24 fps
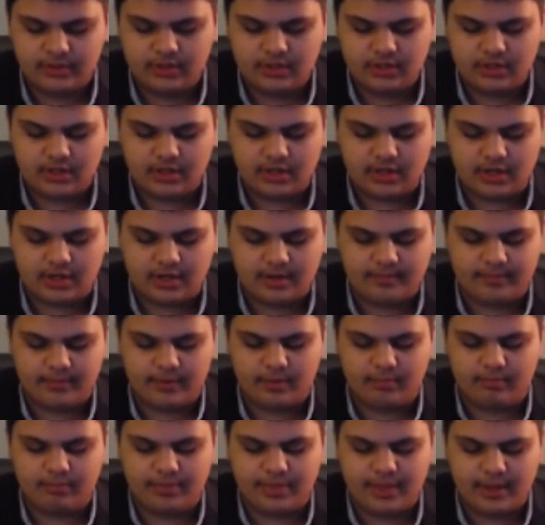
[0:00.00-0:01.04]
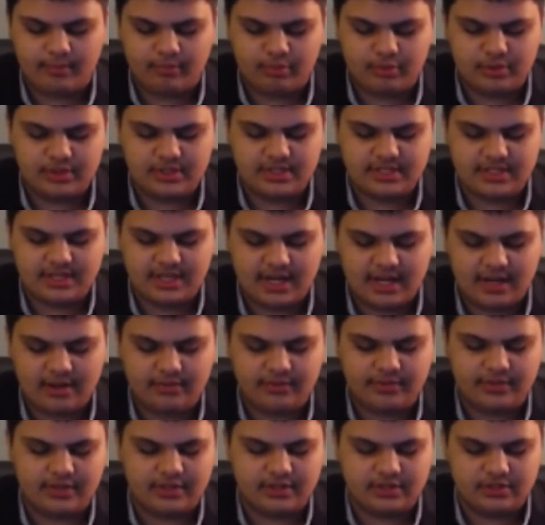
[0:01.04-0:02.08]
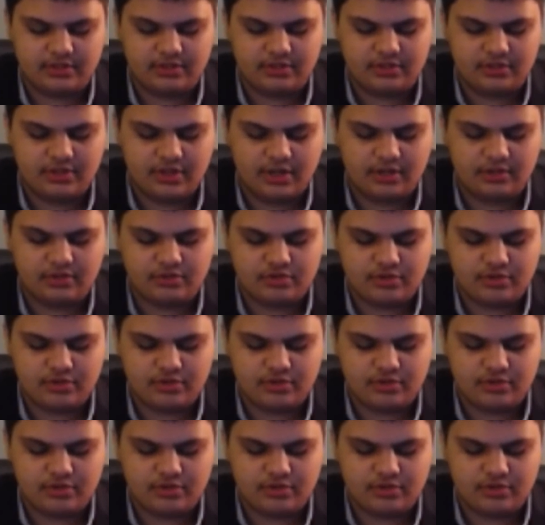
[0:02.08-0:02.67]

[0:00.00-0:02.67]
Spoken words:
that pointed out that the Donald